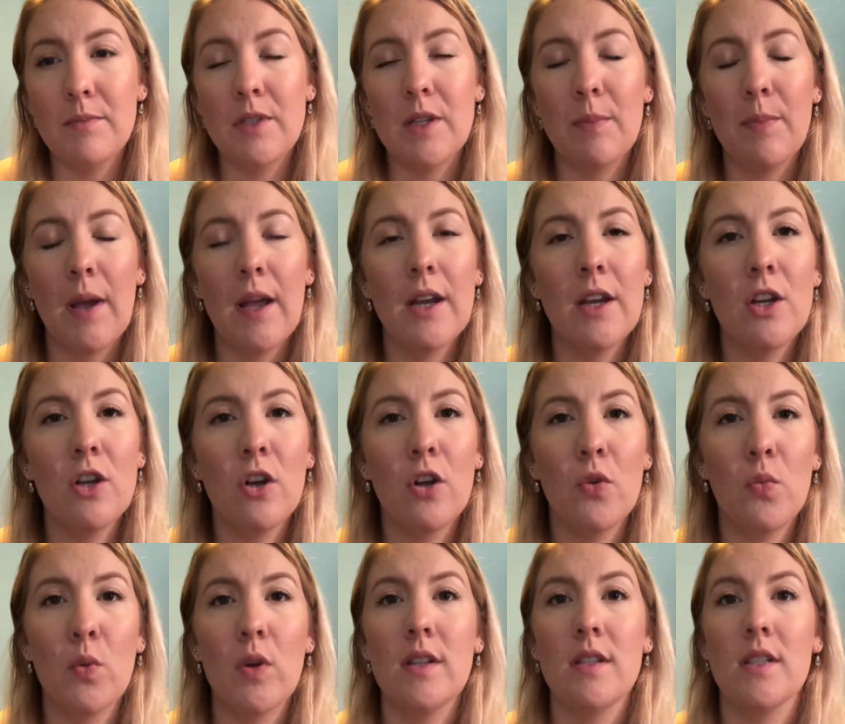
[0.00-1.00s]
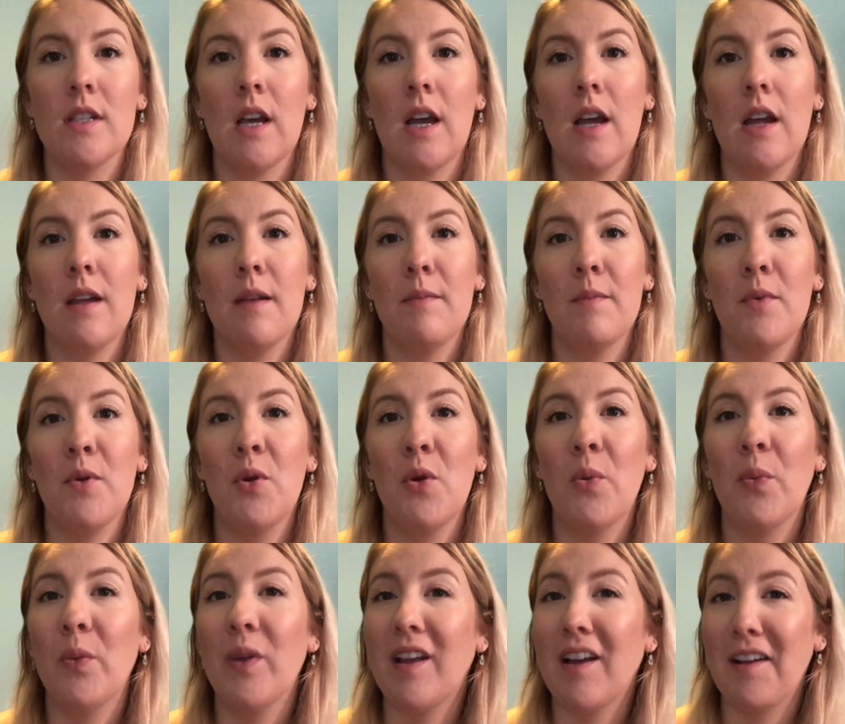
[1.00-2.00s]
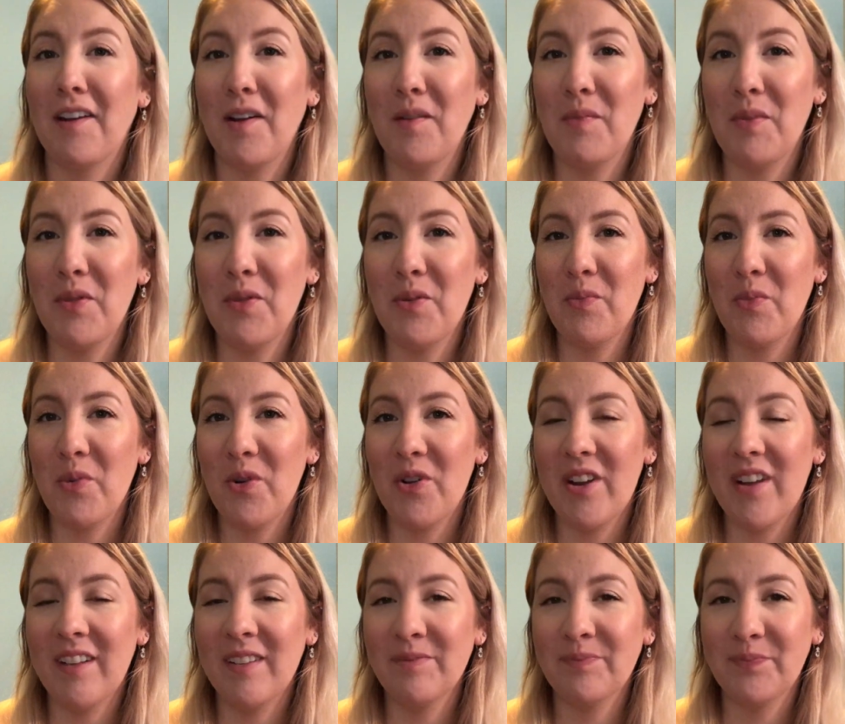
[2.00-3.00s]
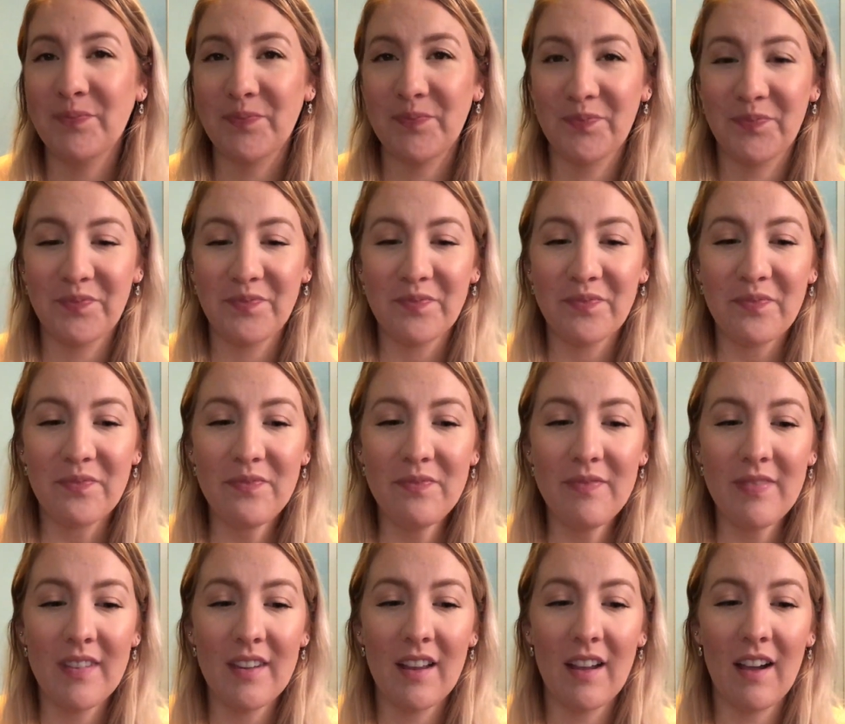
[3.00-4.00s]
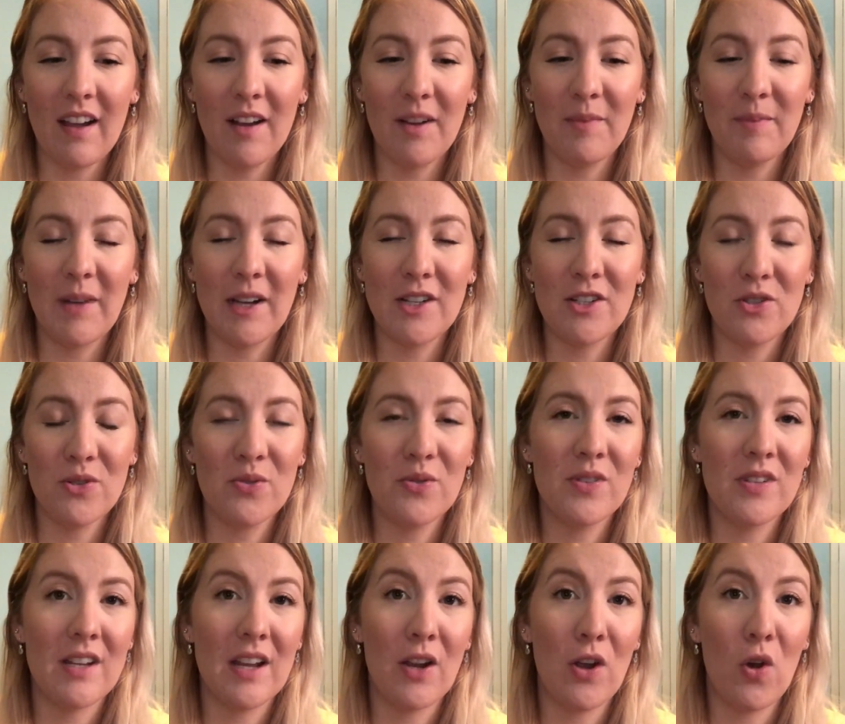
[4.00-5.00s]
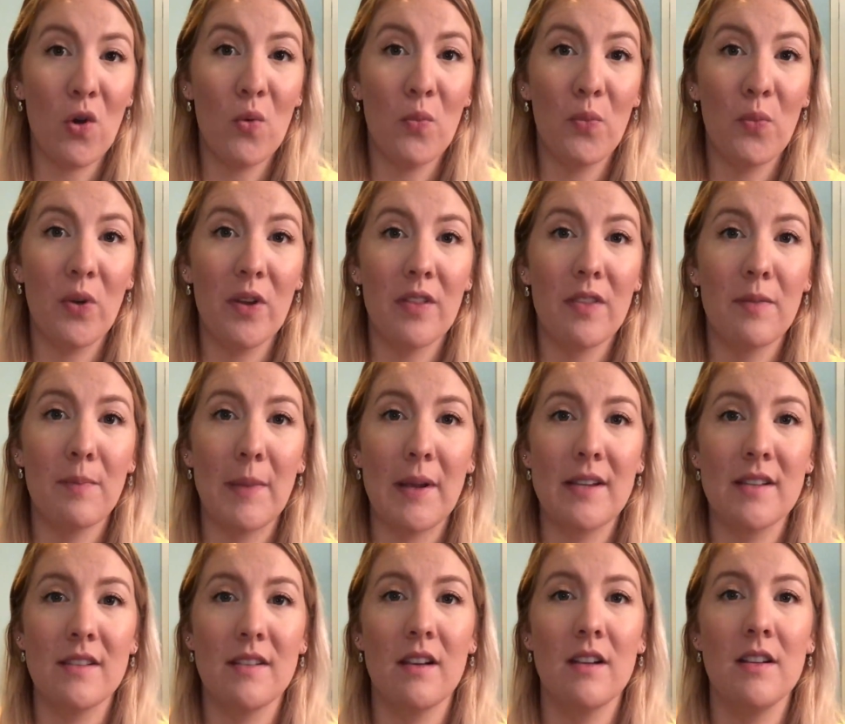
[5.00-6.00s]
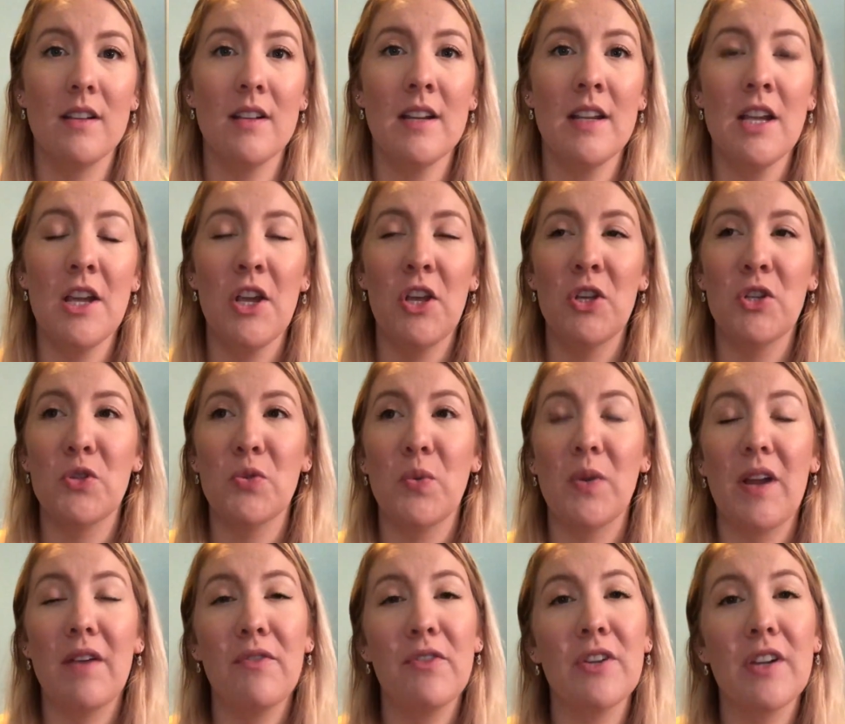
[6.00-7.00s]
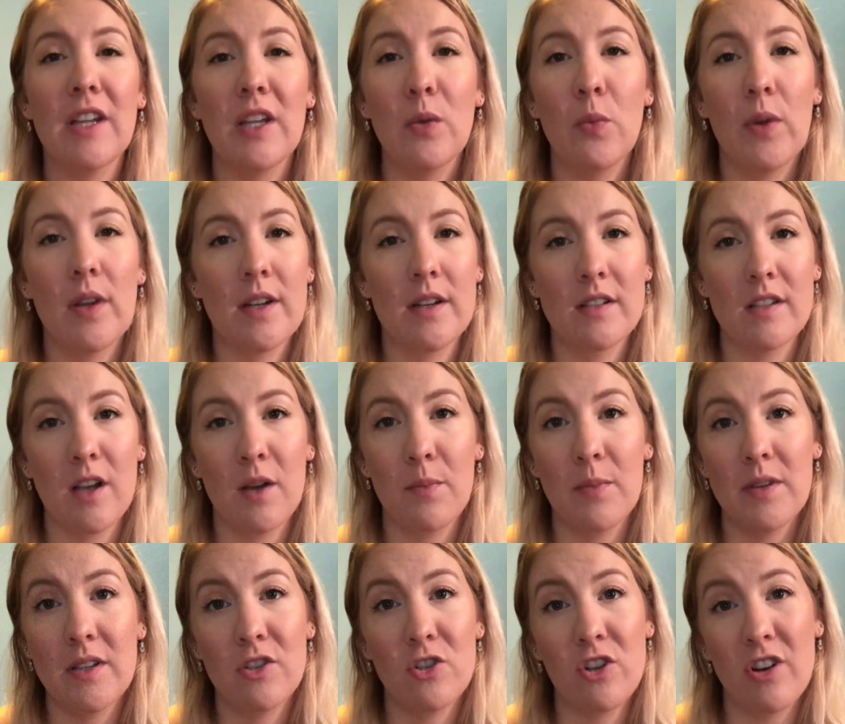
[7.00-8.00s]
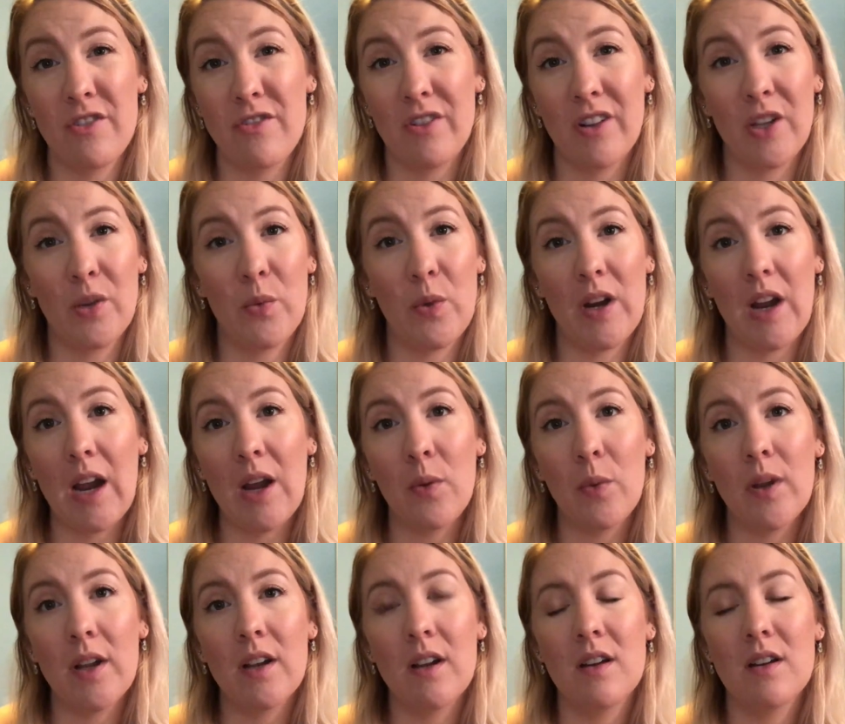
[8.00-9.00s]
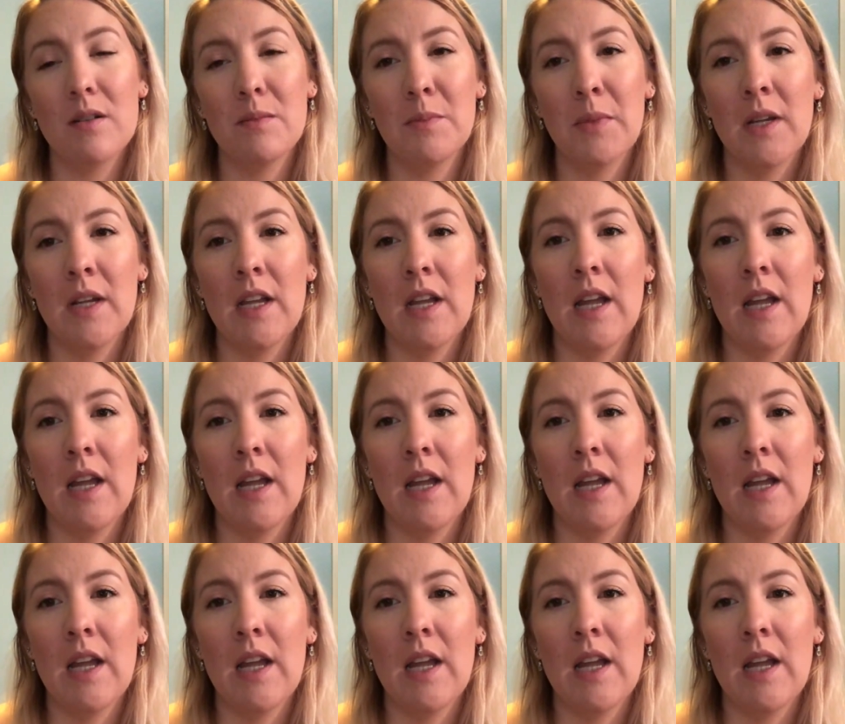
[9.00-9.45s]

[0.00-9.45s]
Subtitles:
depending on what time we got up morning, I do stay home with my son. So whenever he wakes up is generally when I wake up.